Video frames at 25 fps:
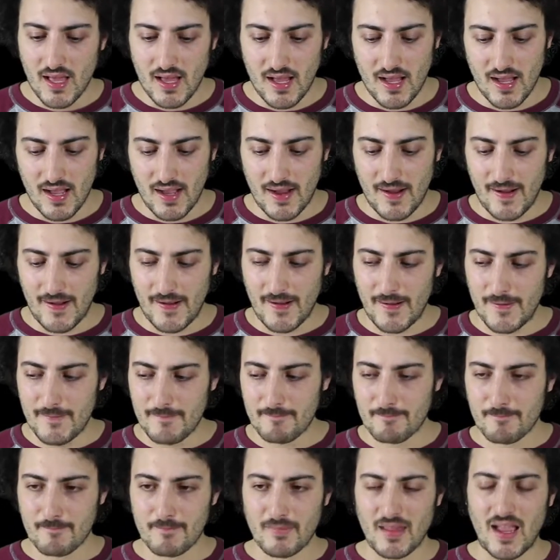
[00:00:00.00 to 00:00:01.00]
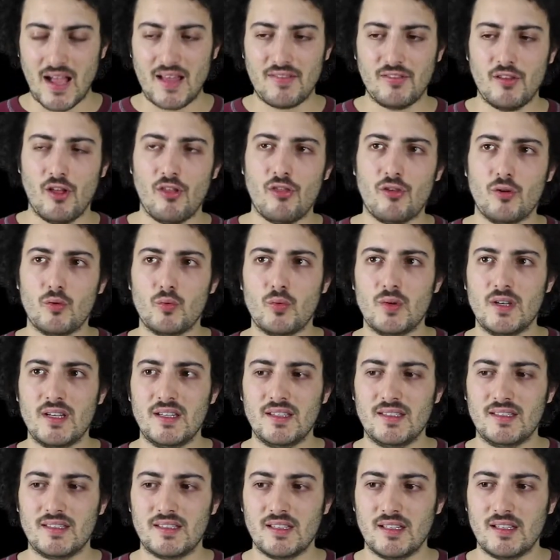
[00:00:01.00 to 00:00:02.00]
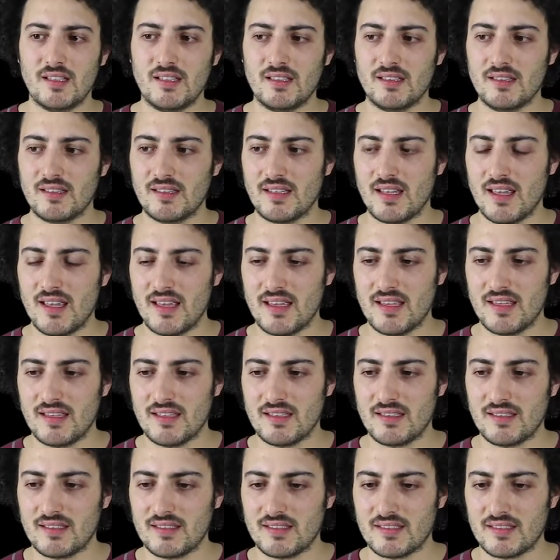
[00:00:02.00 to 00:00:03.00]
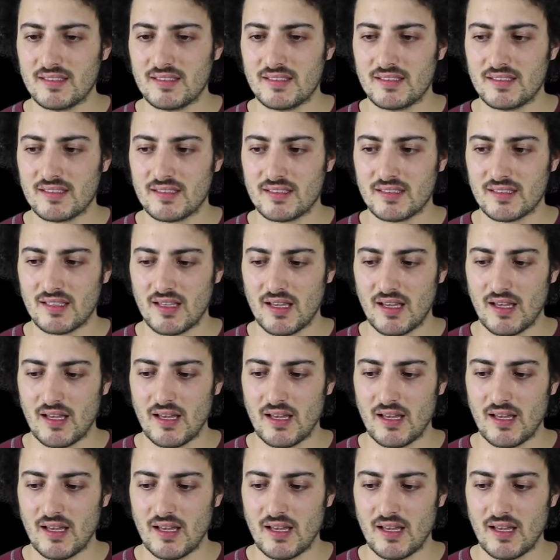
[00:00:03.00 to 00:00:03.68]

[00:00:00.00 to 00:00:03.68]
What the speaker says: Another reason is